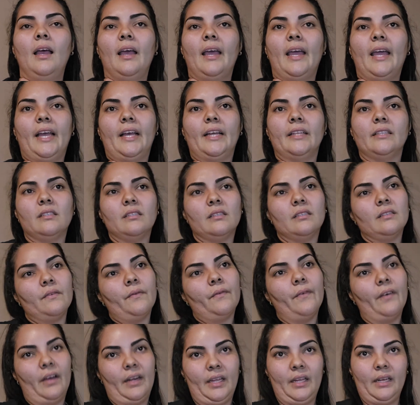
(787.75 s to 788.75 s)
it's
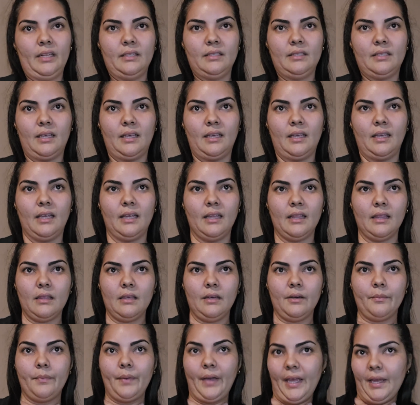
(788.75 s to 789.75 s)
funny to see
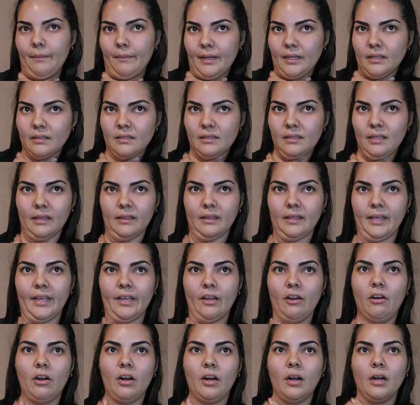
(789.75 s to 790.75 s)
the payments that they
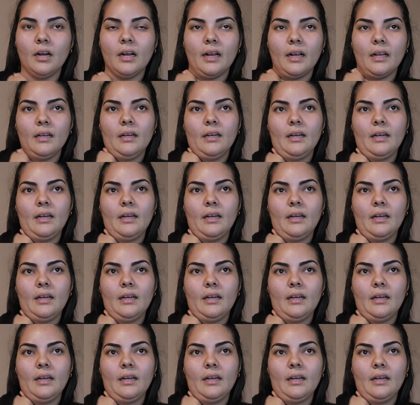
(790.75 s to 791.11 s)
are